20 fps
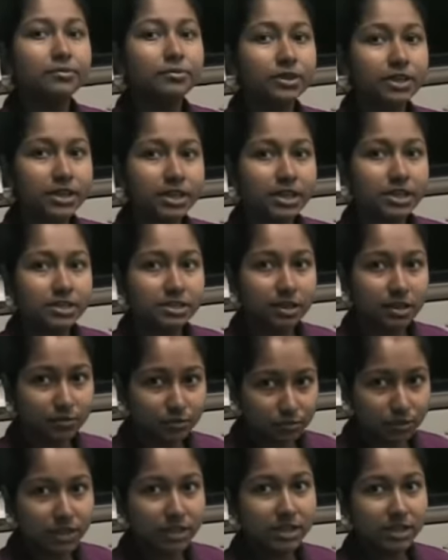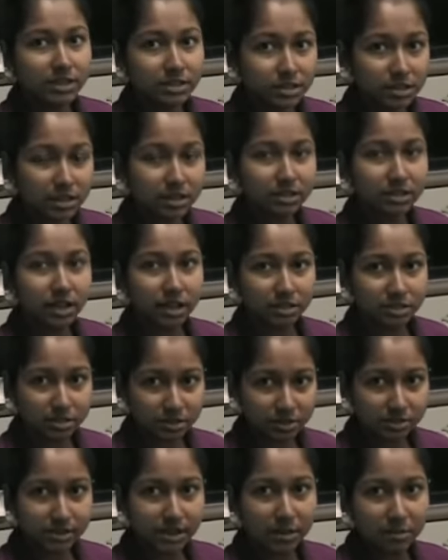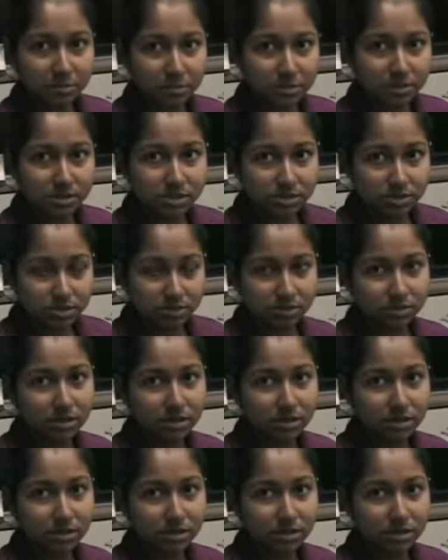We need conductor samples.